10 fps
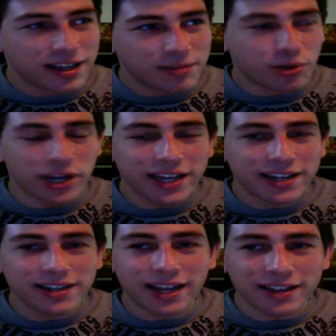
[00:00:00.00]

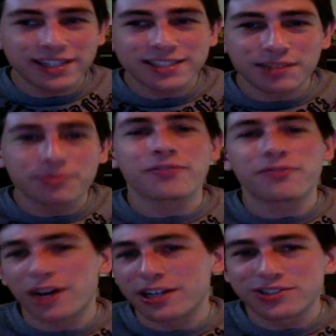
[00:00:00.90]
bringing at least something
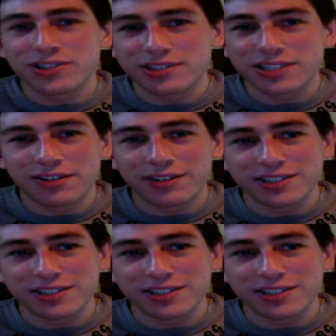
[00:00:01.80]
fresh to the series.